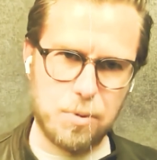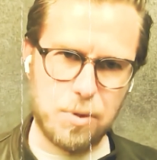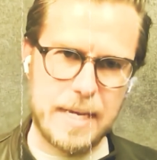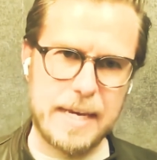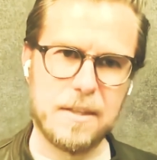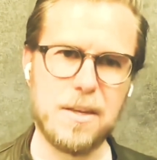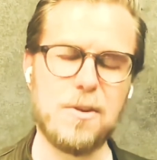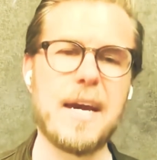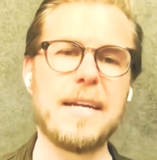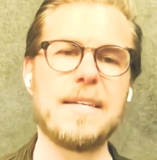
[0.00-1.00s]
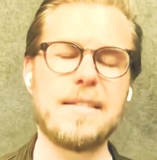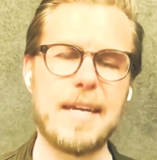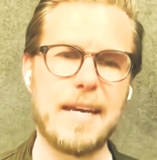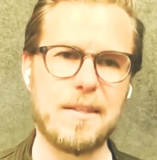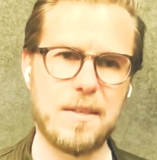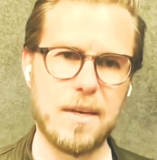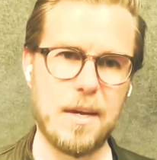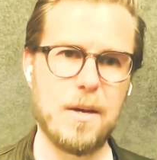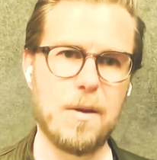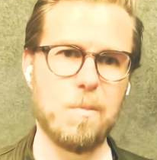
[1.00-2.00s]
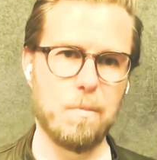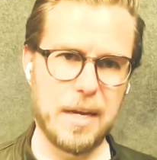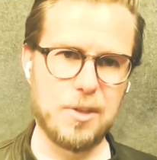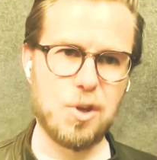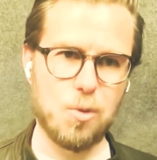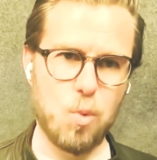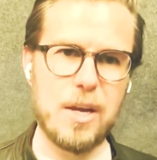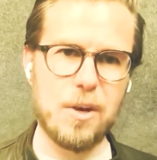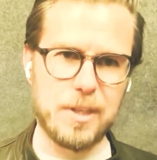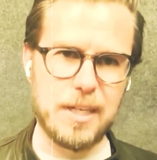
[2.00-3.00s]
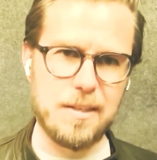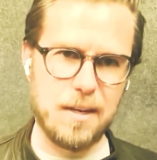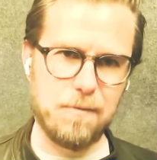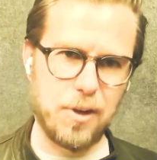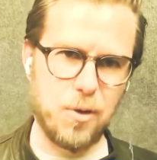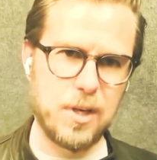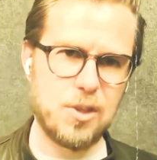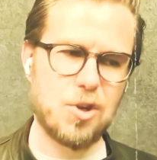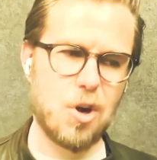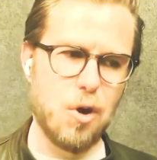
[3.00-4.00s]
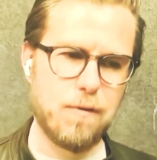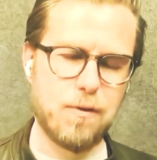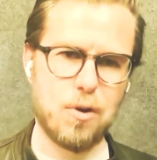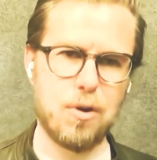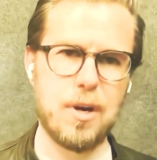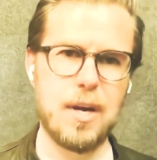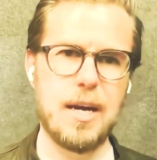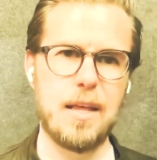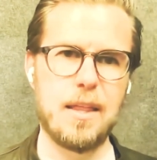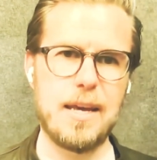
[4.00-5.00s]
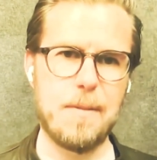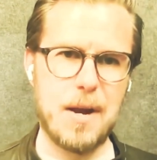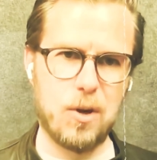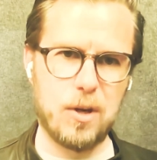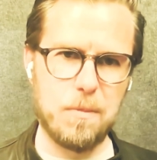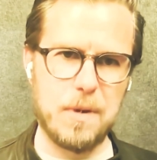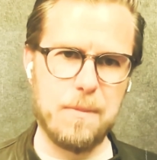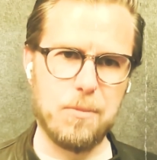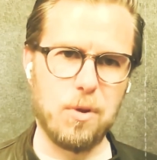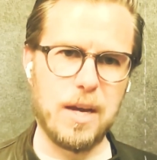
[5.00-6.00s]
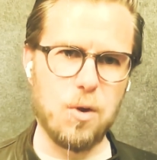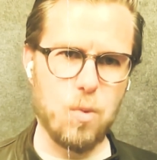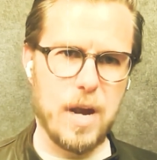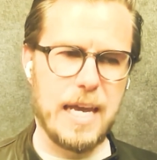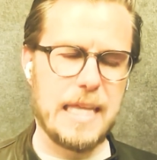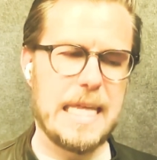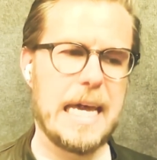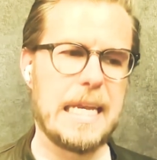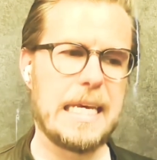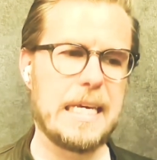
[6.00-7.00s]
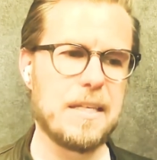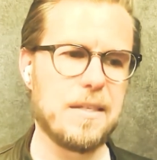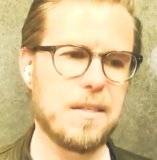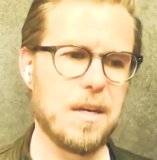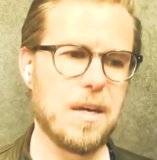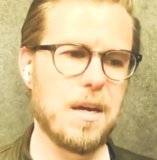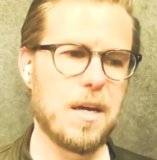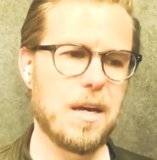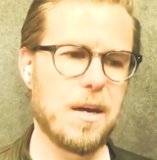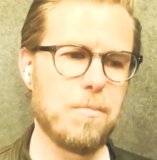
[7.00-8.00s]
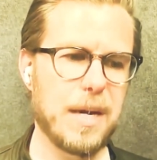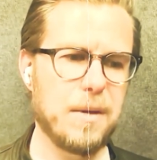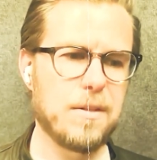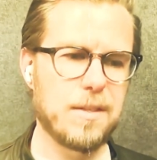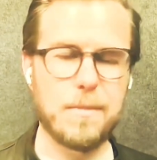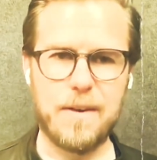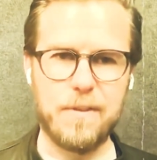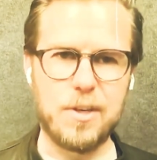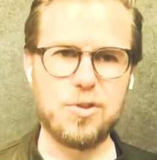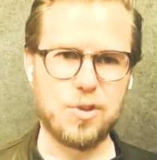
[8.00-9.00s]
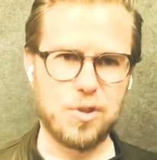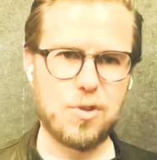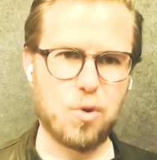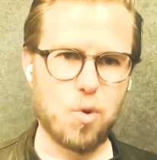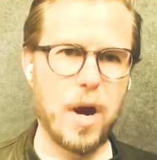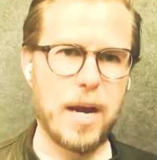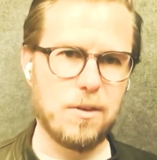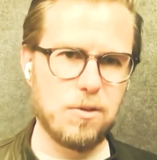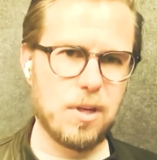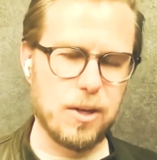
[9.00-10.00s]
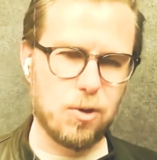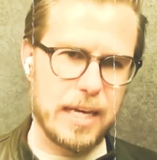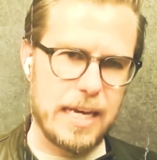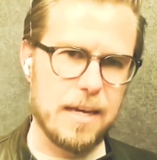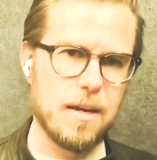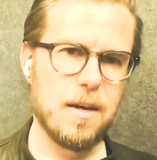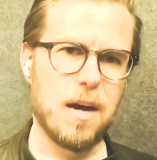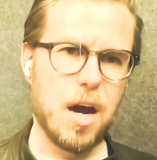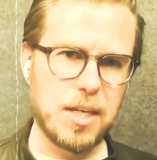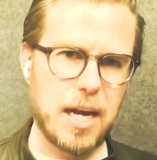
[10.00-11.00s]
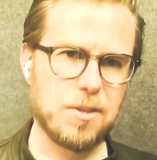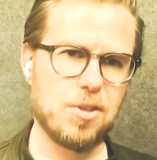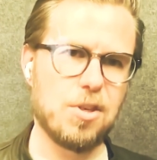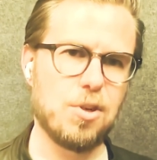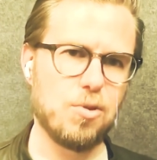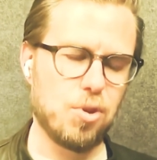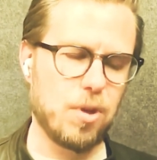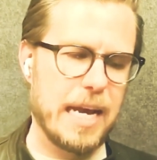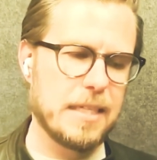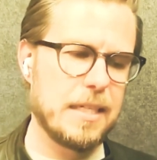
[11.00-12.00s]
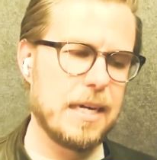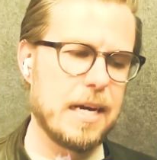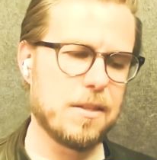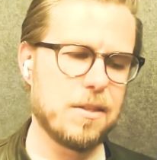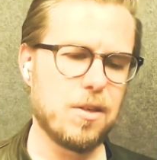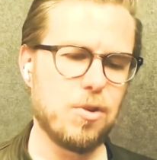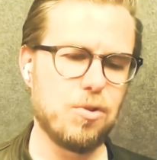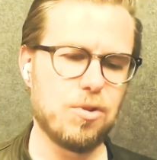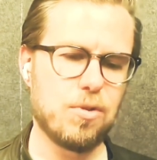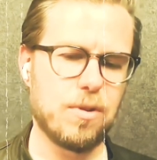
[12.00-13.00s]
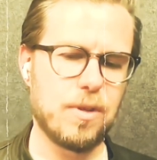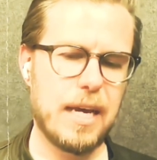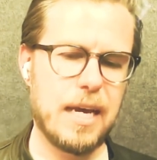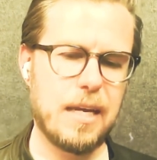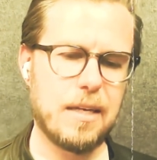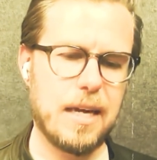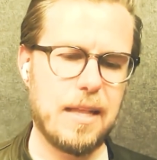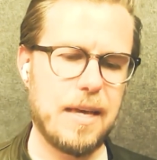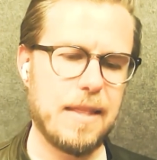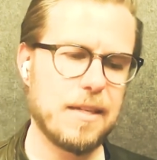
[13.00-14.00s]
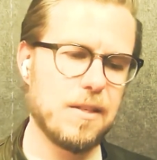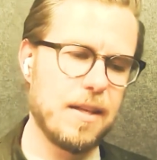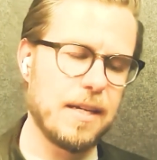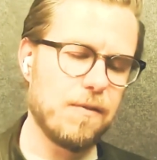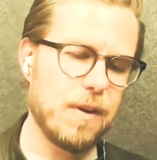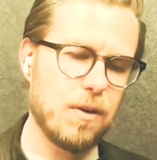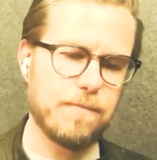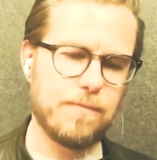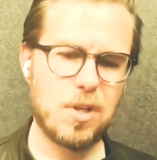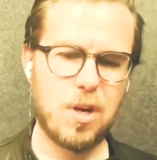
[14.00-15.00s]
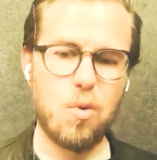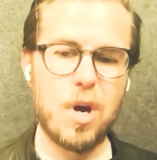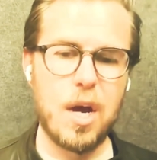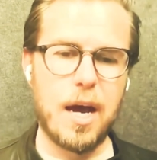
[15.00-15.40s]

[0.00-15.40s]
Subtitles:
to protect the United States, but to wield his influence over the American people in a way that is, by some definitions, quite clearly unconstitutional, anti-constitutional. And that's a fear. So